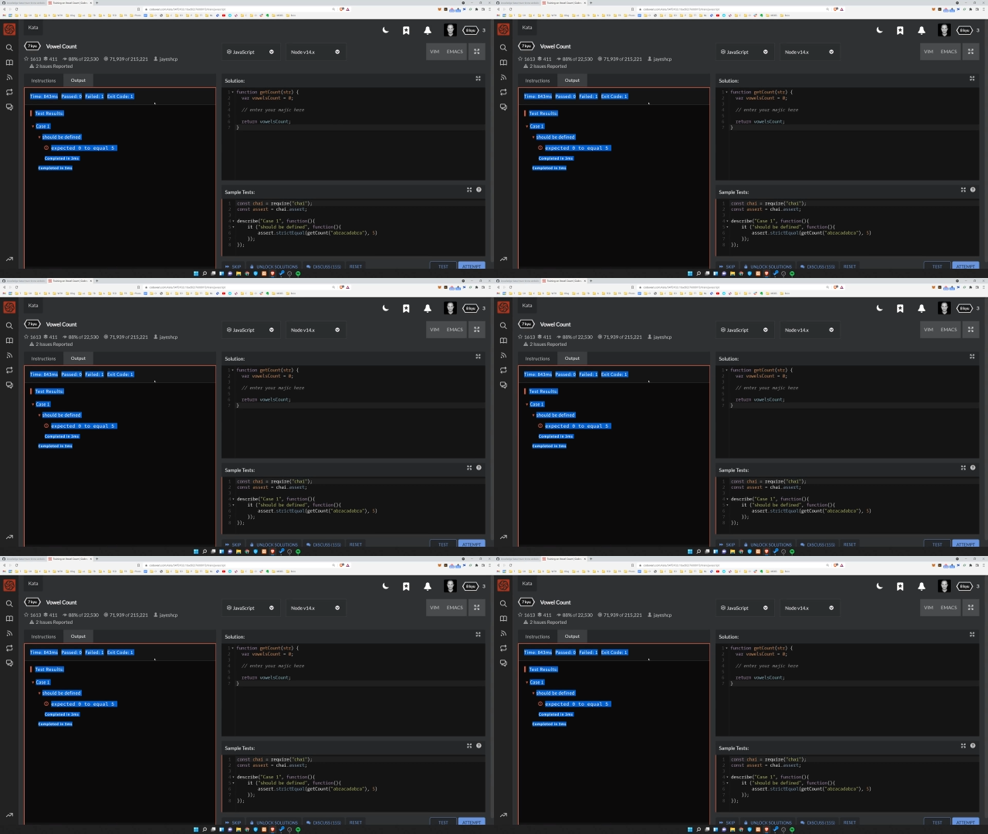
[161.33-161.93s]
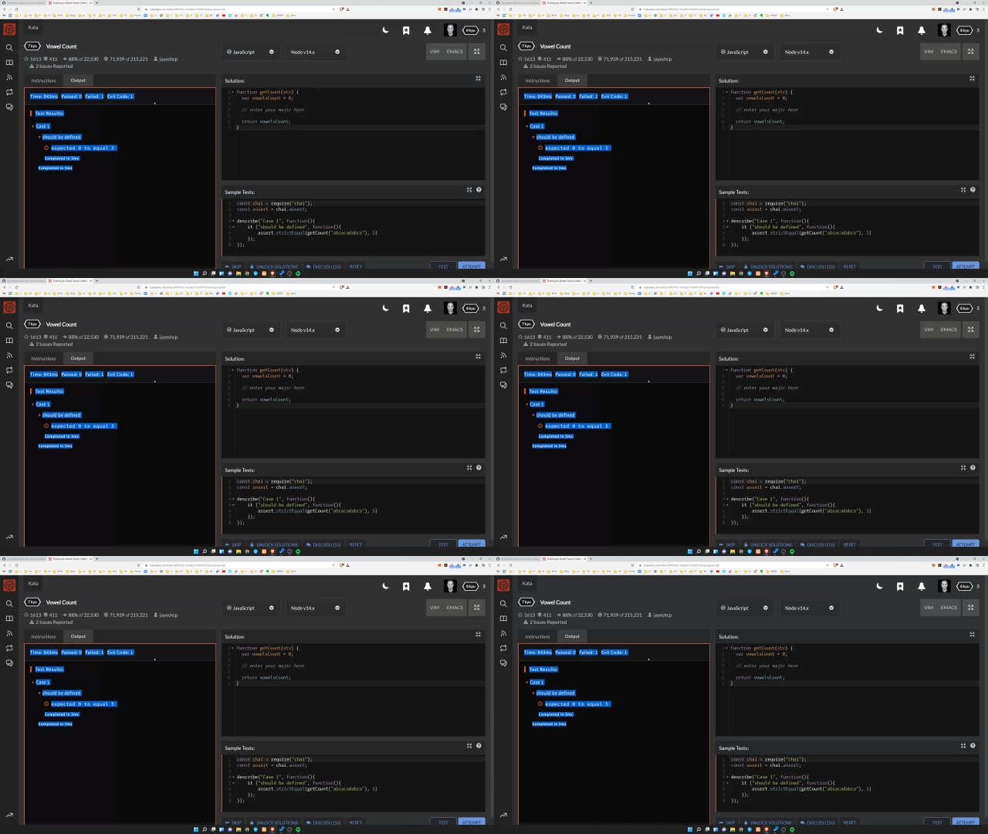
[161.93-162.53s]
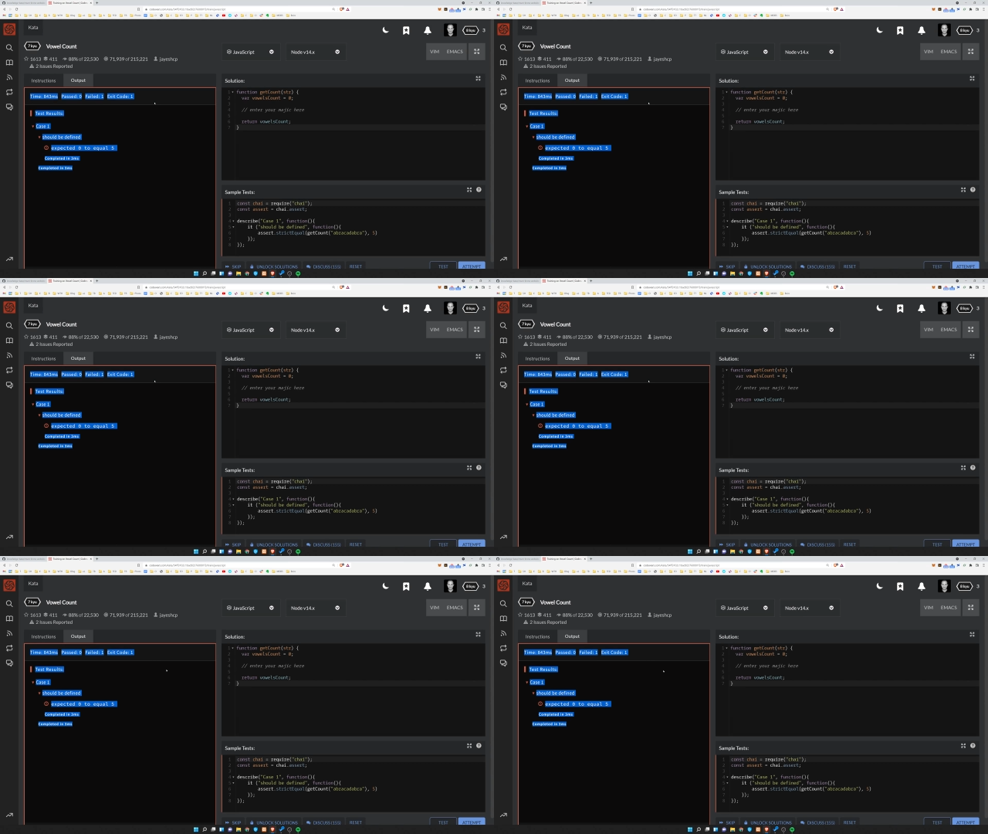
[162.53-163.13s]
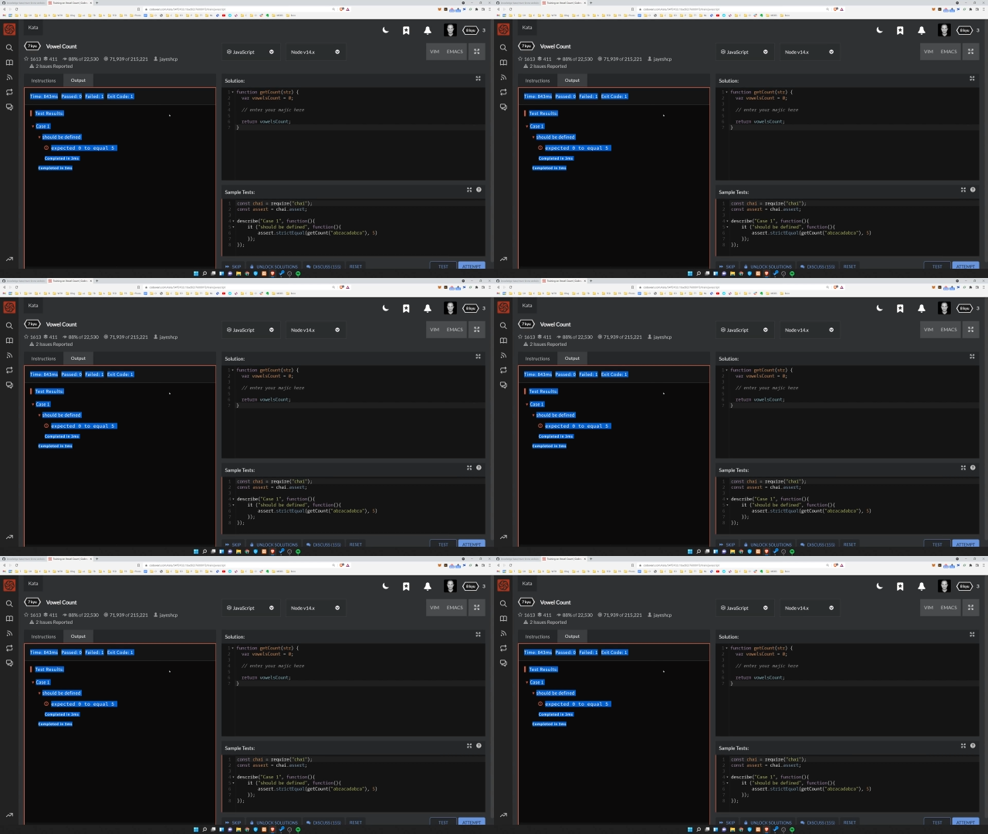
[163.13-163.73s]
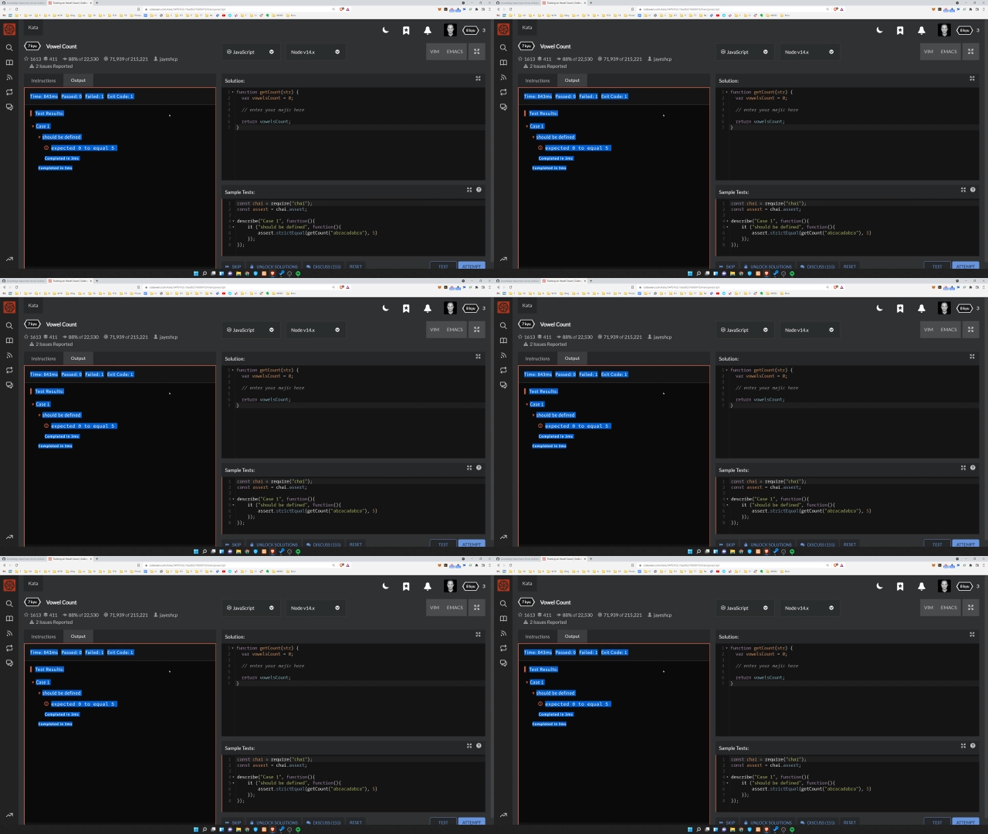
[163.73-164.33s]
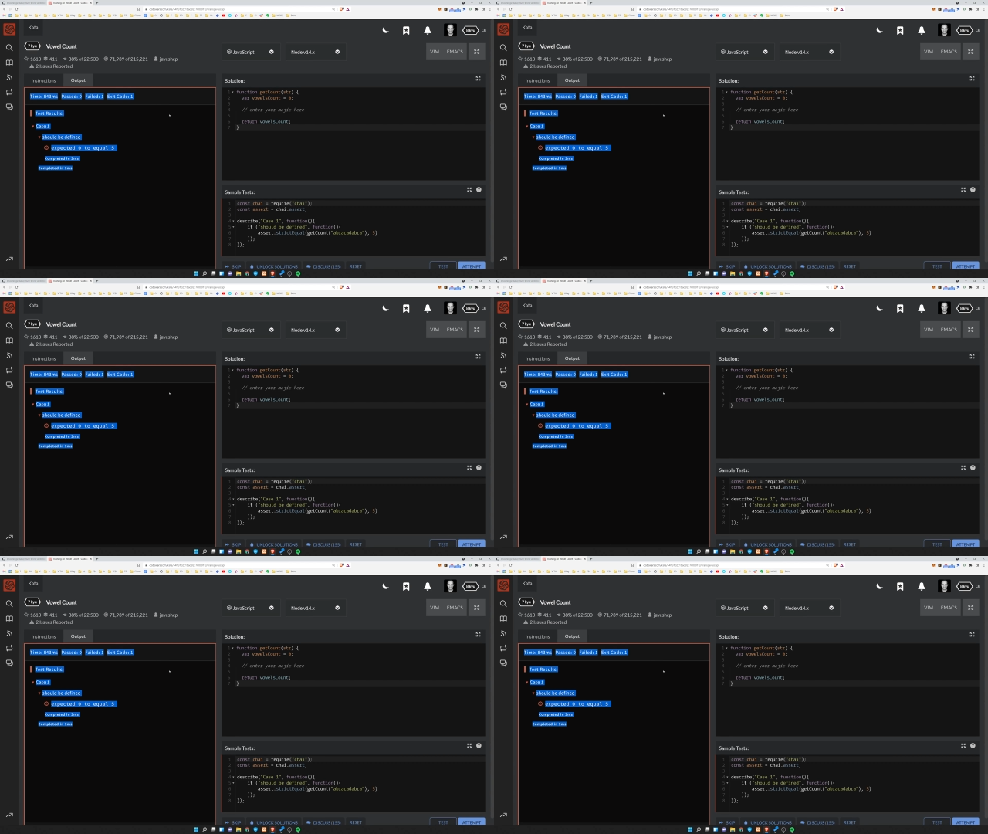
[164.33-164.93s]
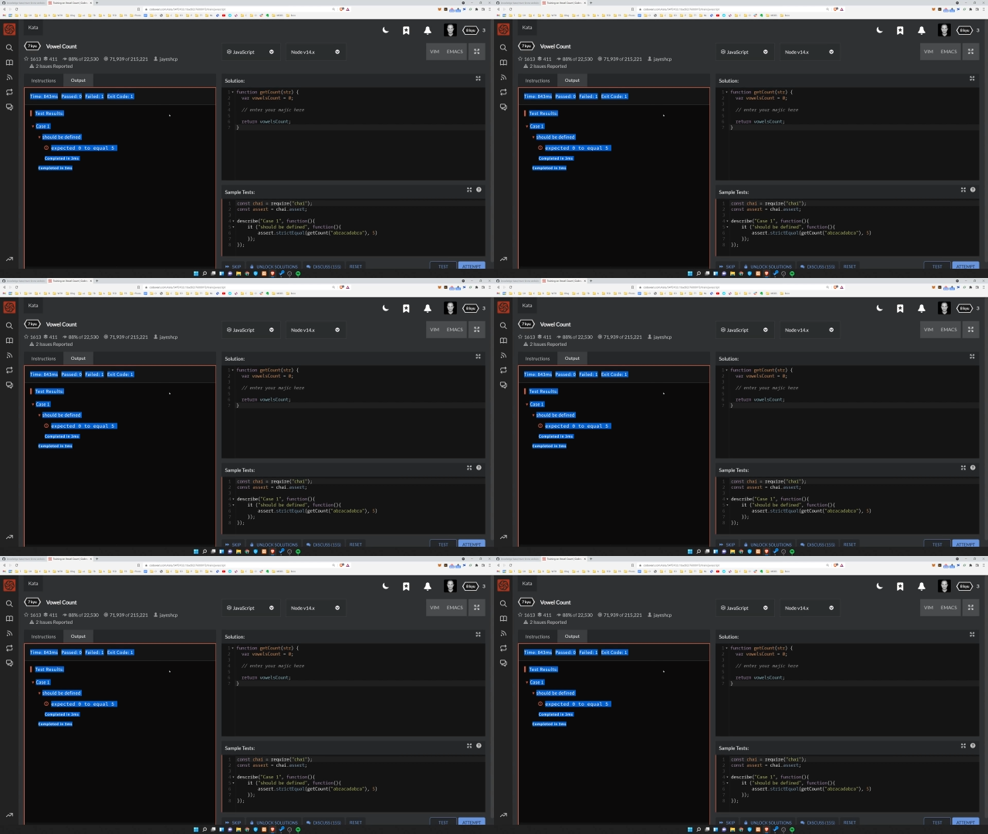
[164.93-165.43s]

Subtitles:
Nobody's mouth can be seen.